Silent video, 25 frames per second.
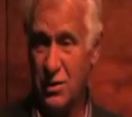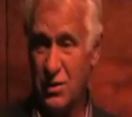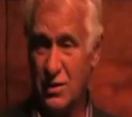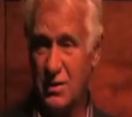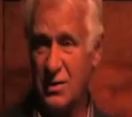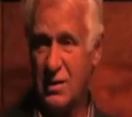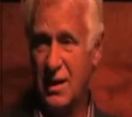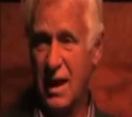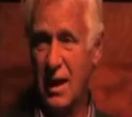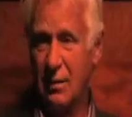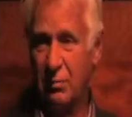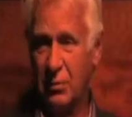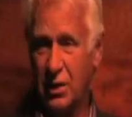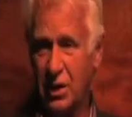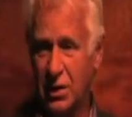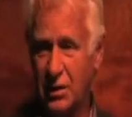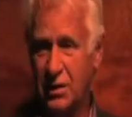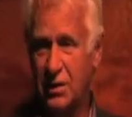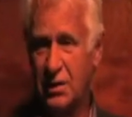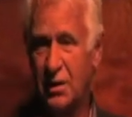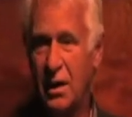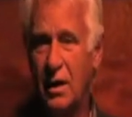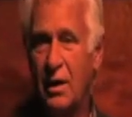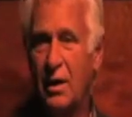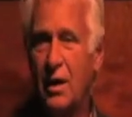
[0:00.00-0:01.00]
was
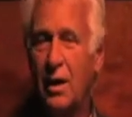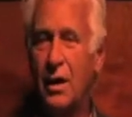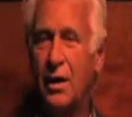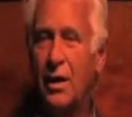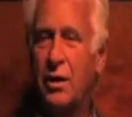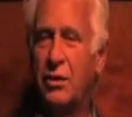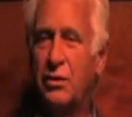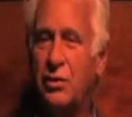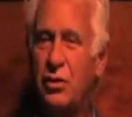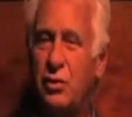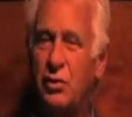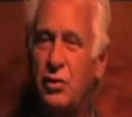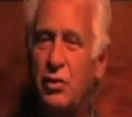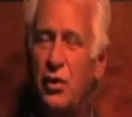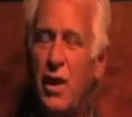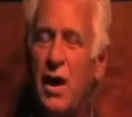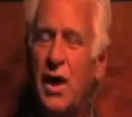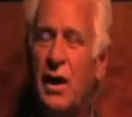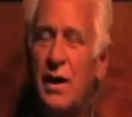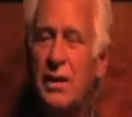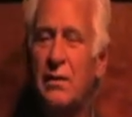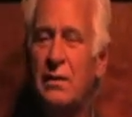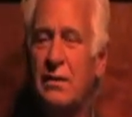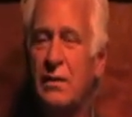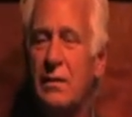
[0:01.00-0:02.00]
established to try
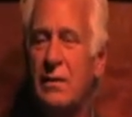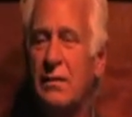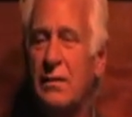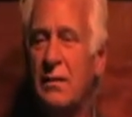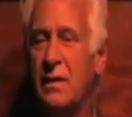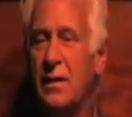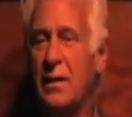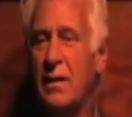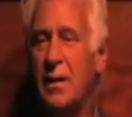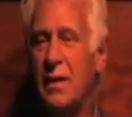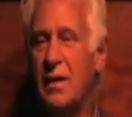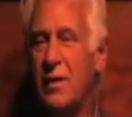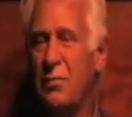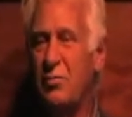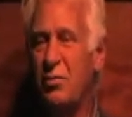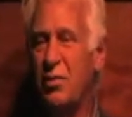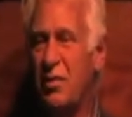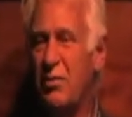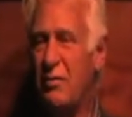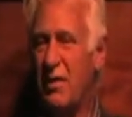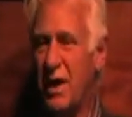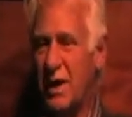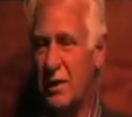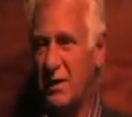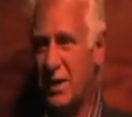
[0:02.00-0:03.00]
and
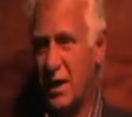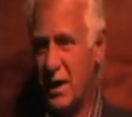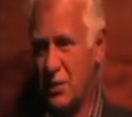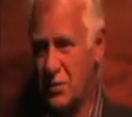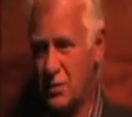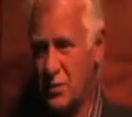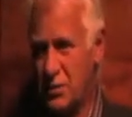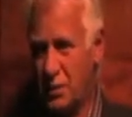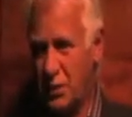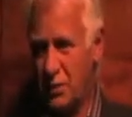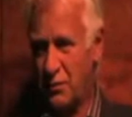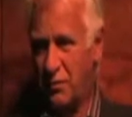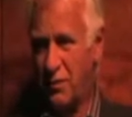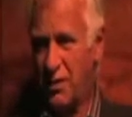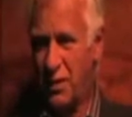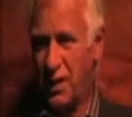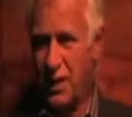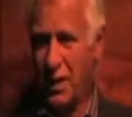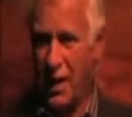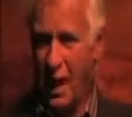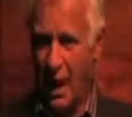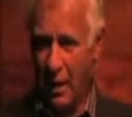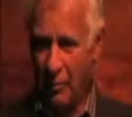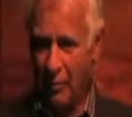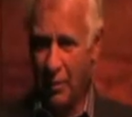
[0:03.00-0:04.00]
prevent that sort of thing
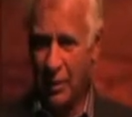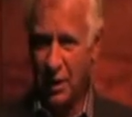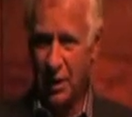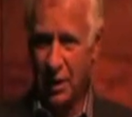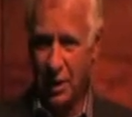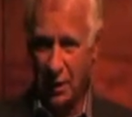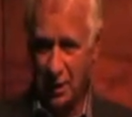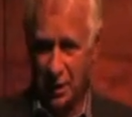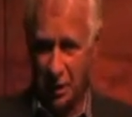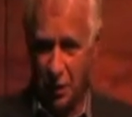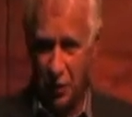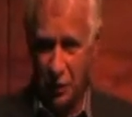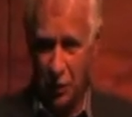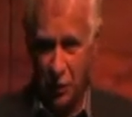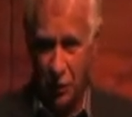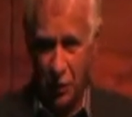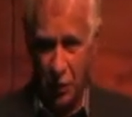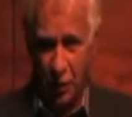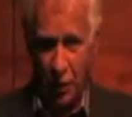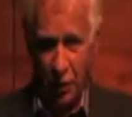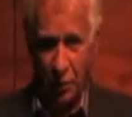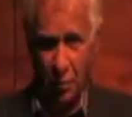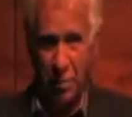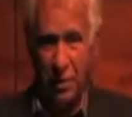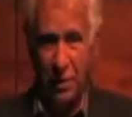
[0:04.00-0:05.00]
happening in
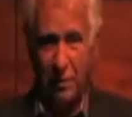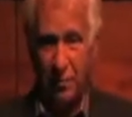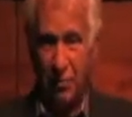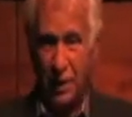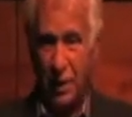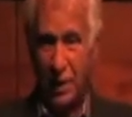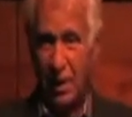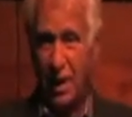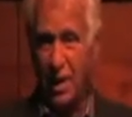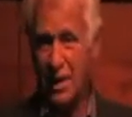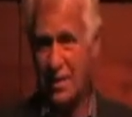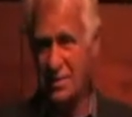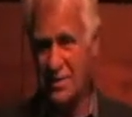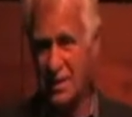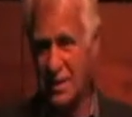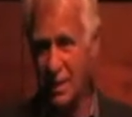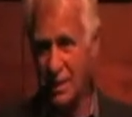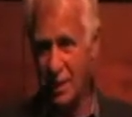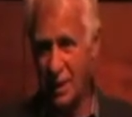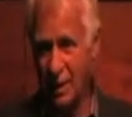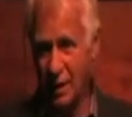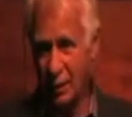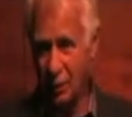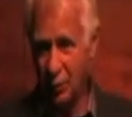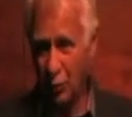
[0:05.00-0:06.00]
Europe but ICI
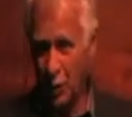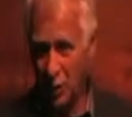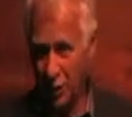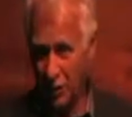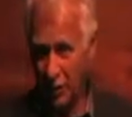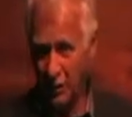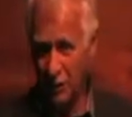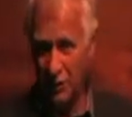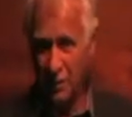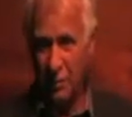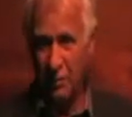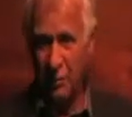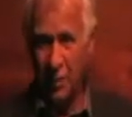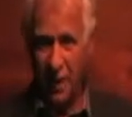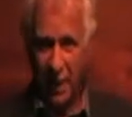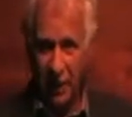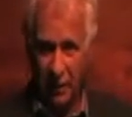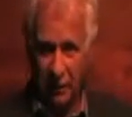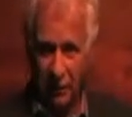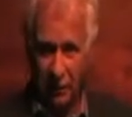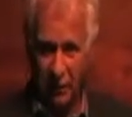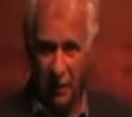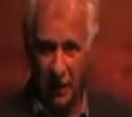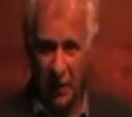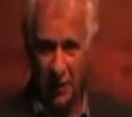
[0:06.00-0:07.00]
won the debate
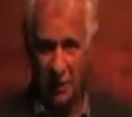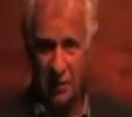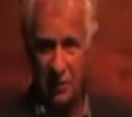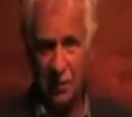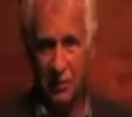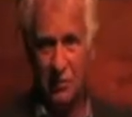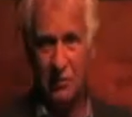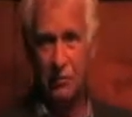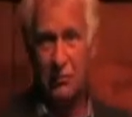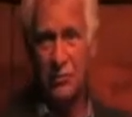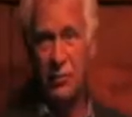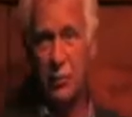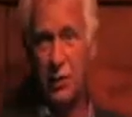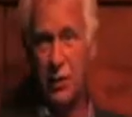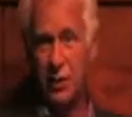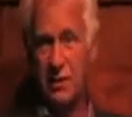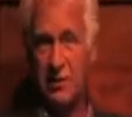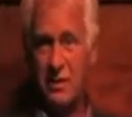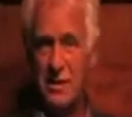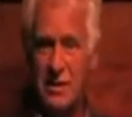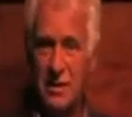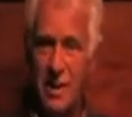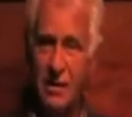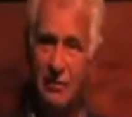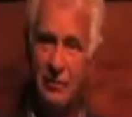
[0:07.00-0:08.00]
in
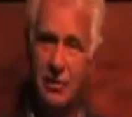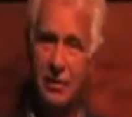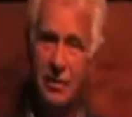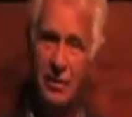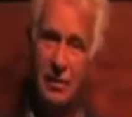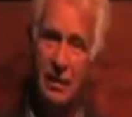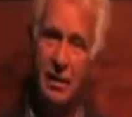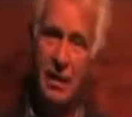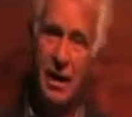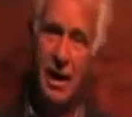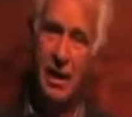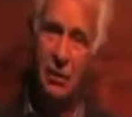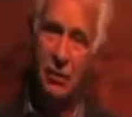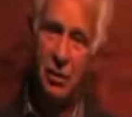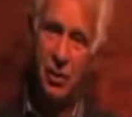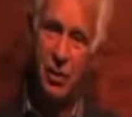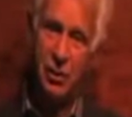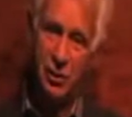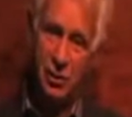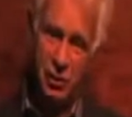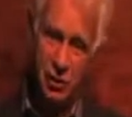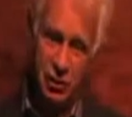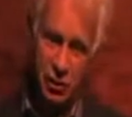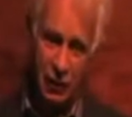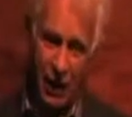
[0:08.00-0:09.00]
1947. The
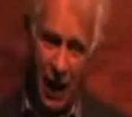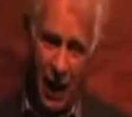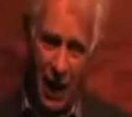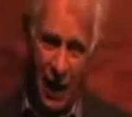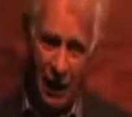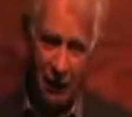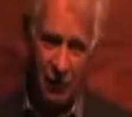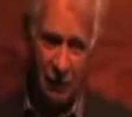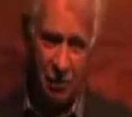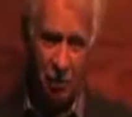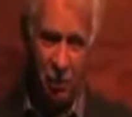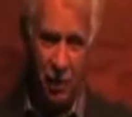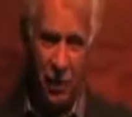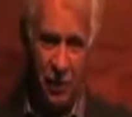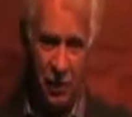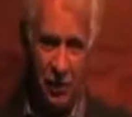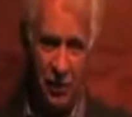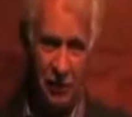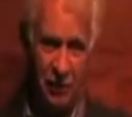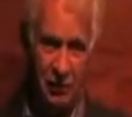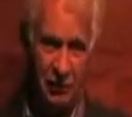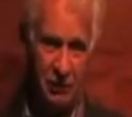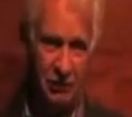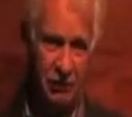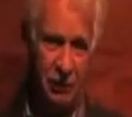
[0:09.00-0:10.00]
Agriculture Act brought
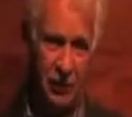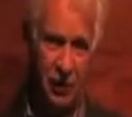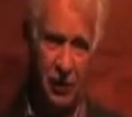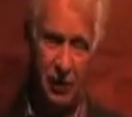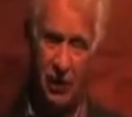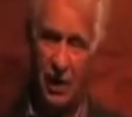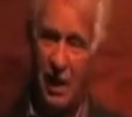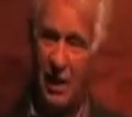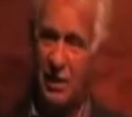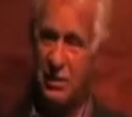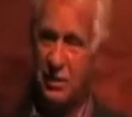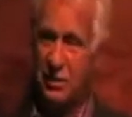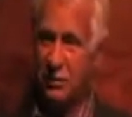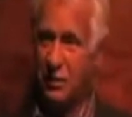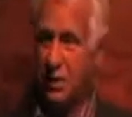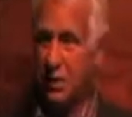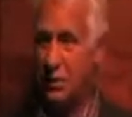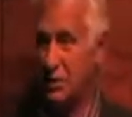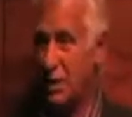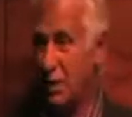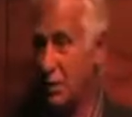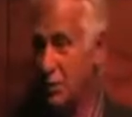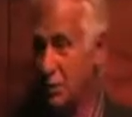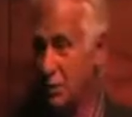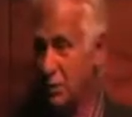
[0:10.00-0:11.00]
in fertilizer at
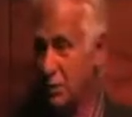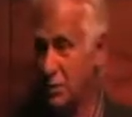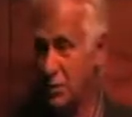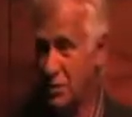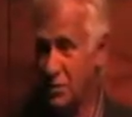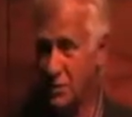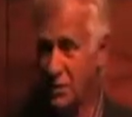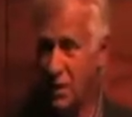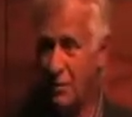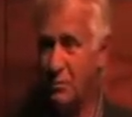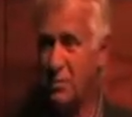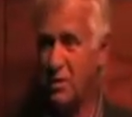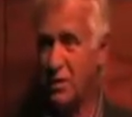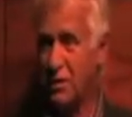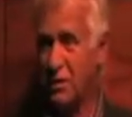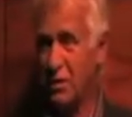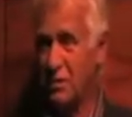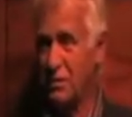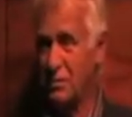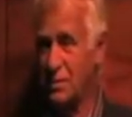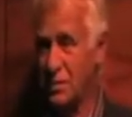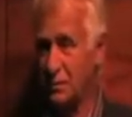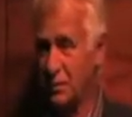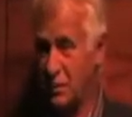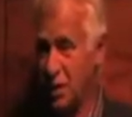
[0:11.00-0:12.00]
10
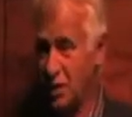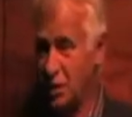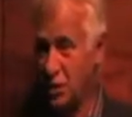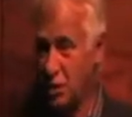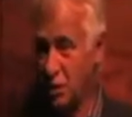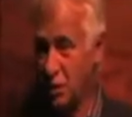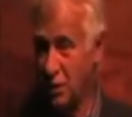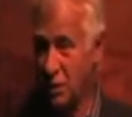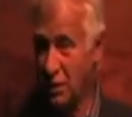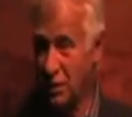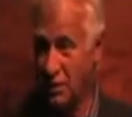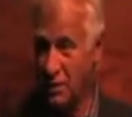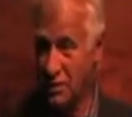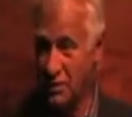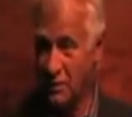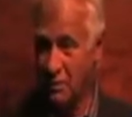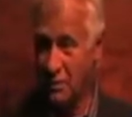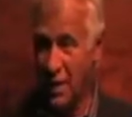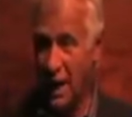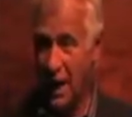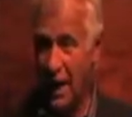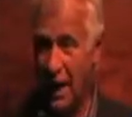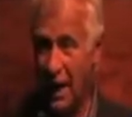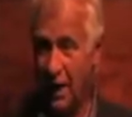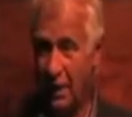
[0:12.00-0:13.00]
subsidies at 10 shillings a
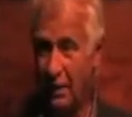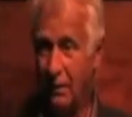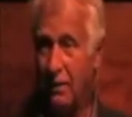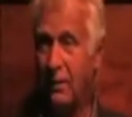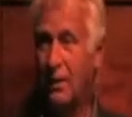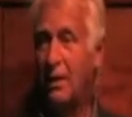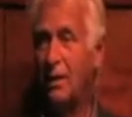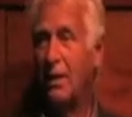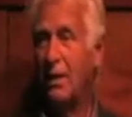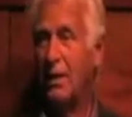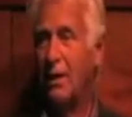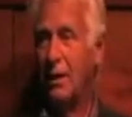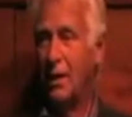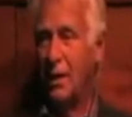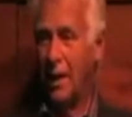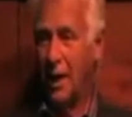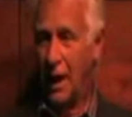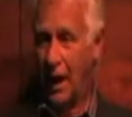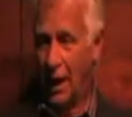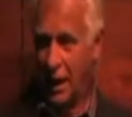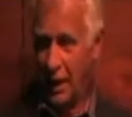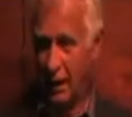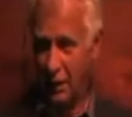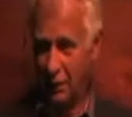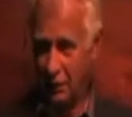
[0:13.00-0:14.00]
bag,
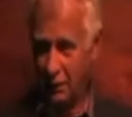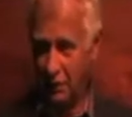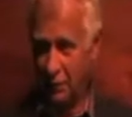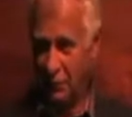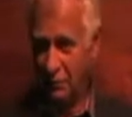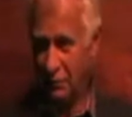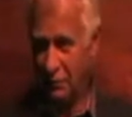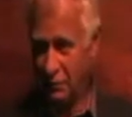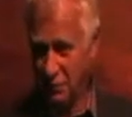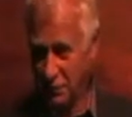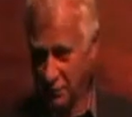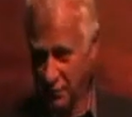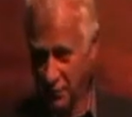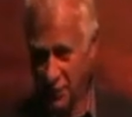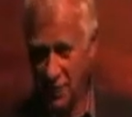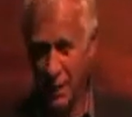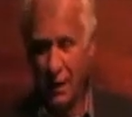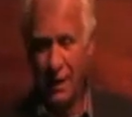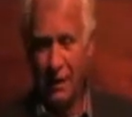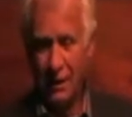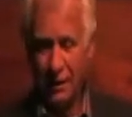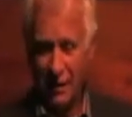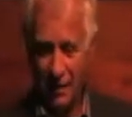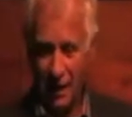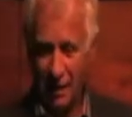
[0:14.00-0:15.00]
and
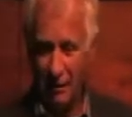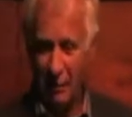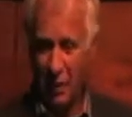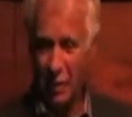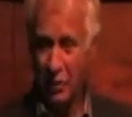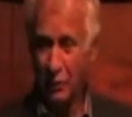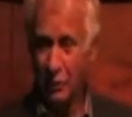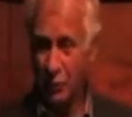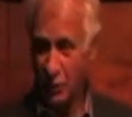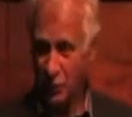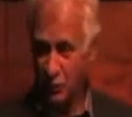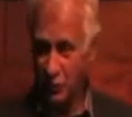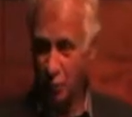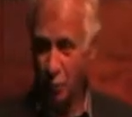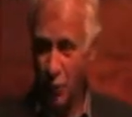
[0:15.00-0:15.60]
chemicals